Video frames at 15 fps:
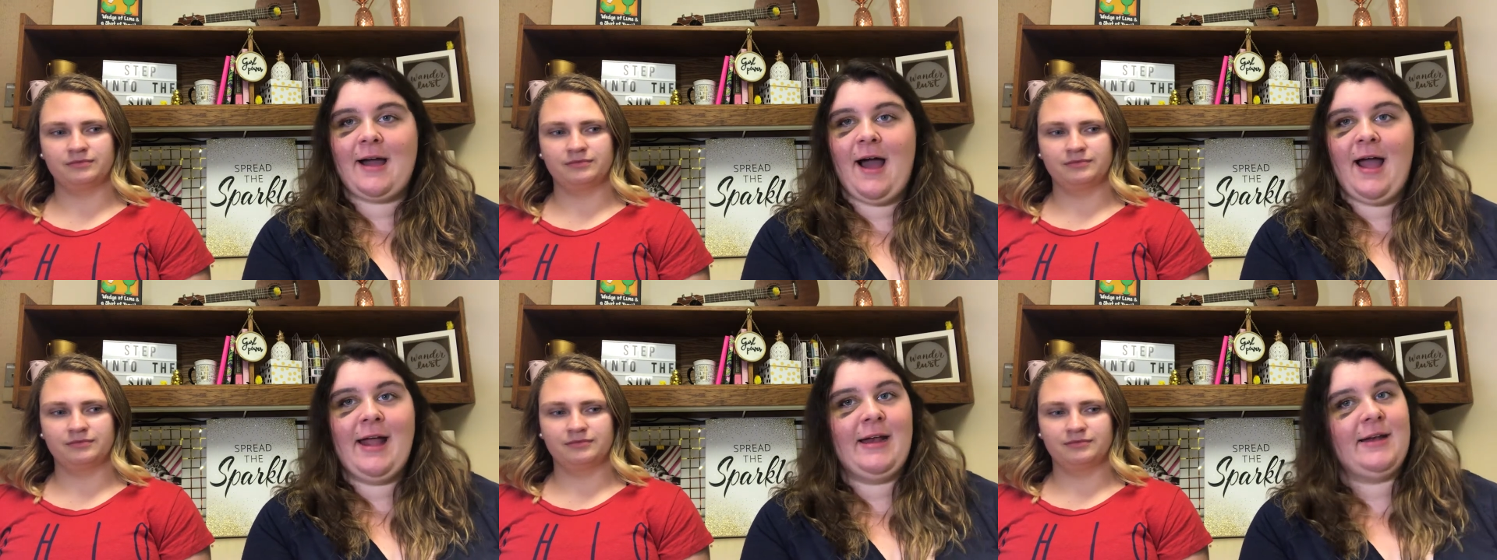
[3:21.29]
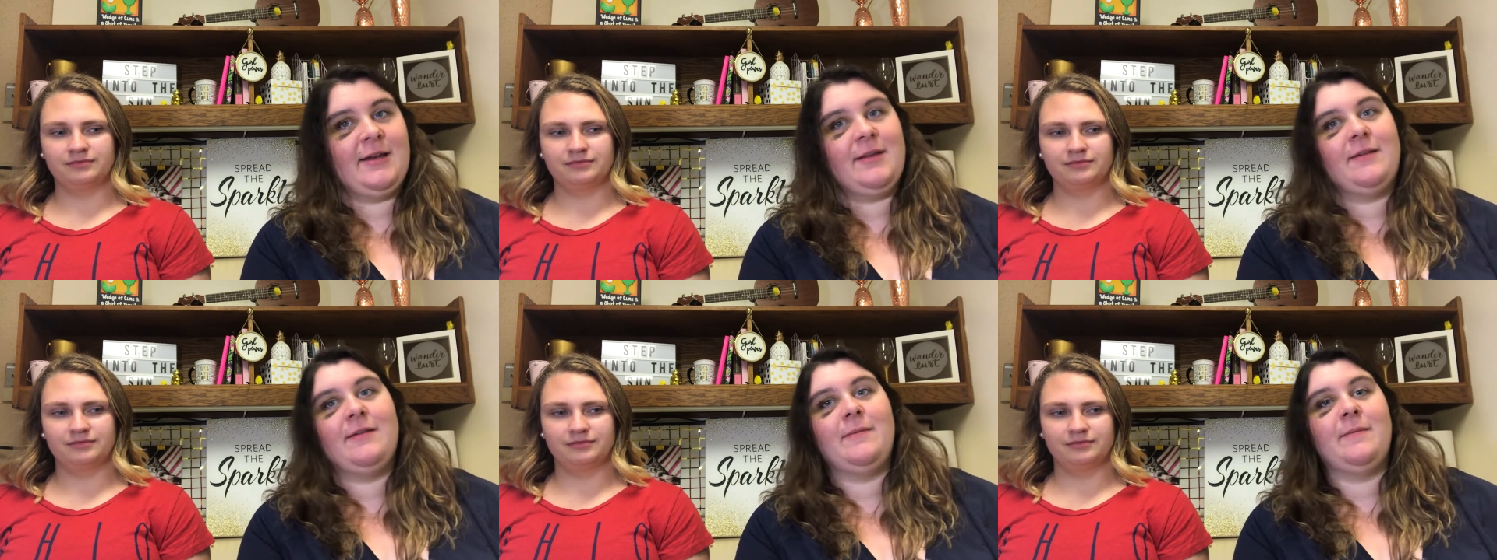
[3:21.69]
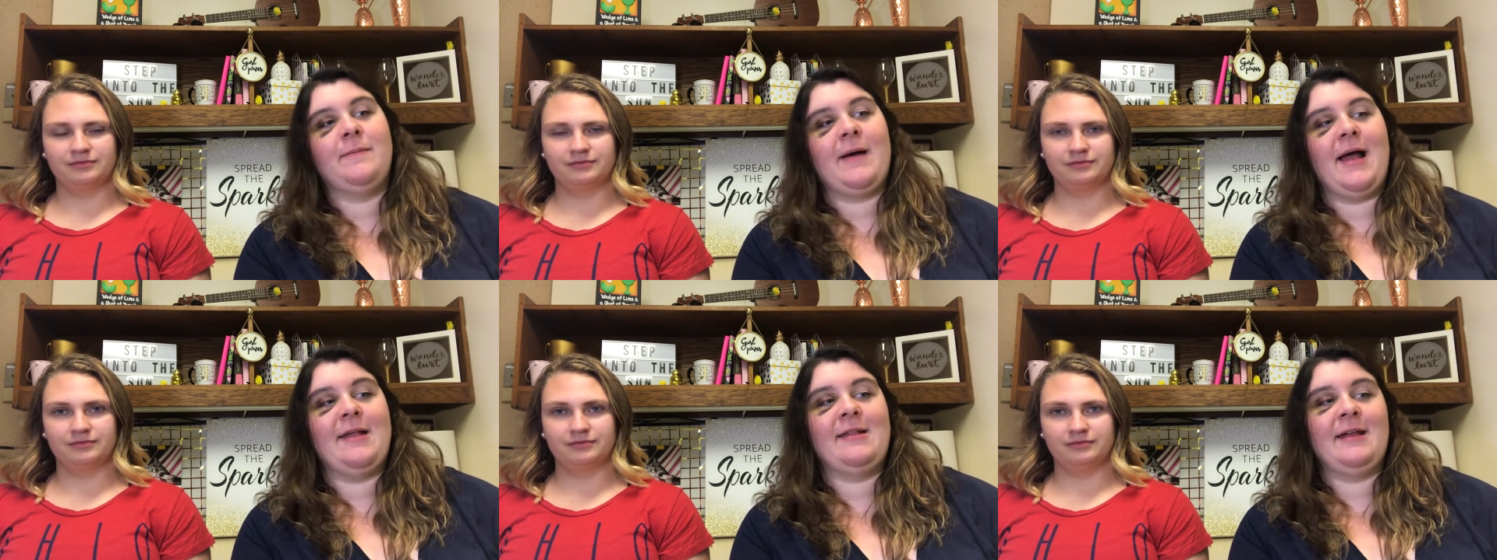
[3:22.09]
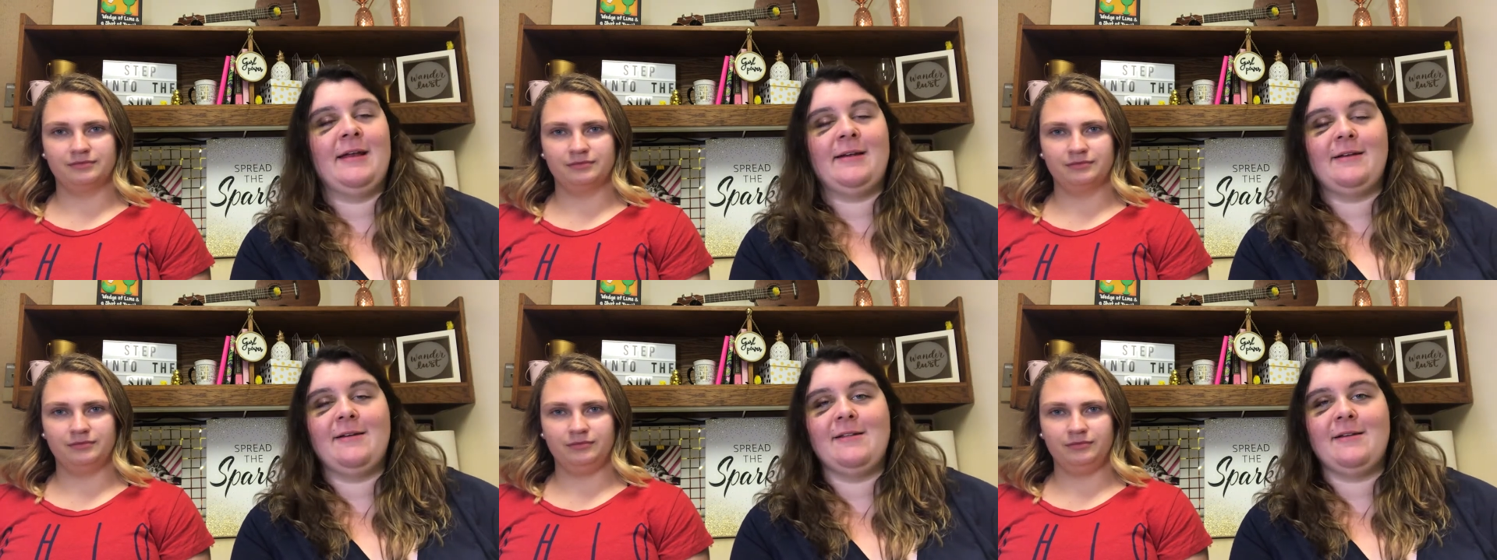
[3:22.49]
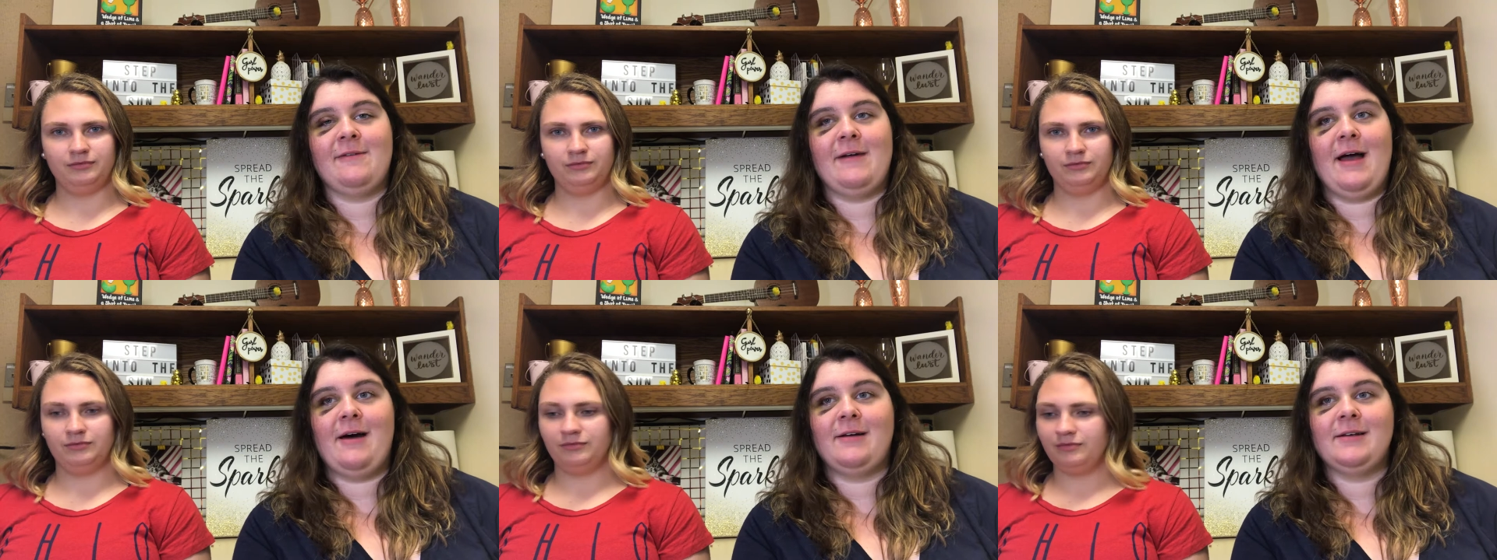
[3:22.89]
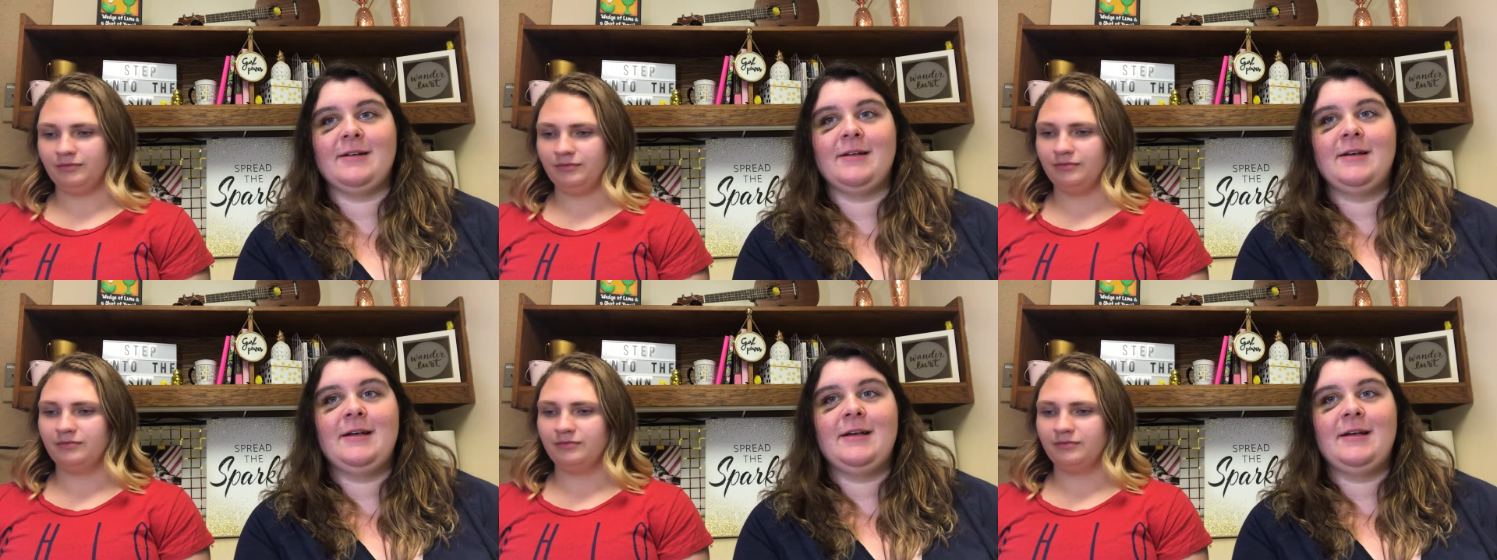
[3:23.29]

Speaker 1: kind bystanders around.